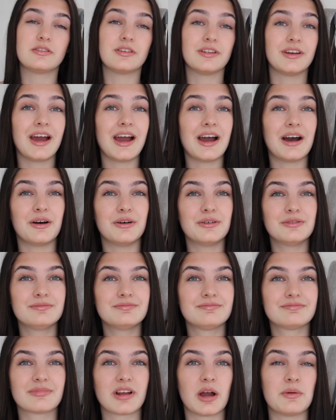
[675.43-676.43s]
So now,
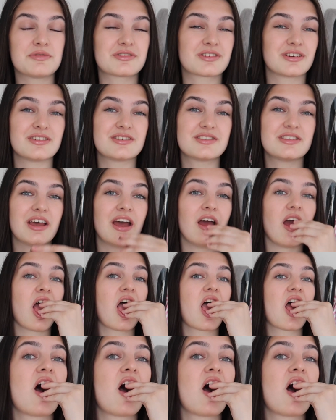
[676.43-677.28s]
I'm just going to sit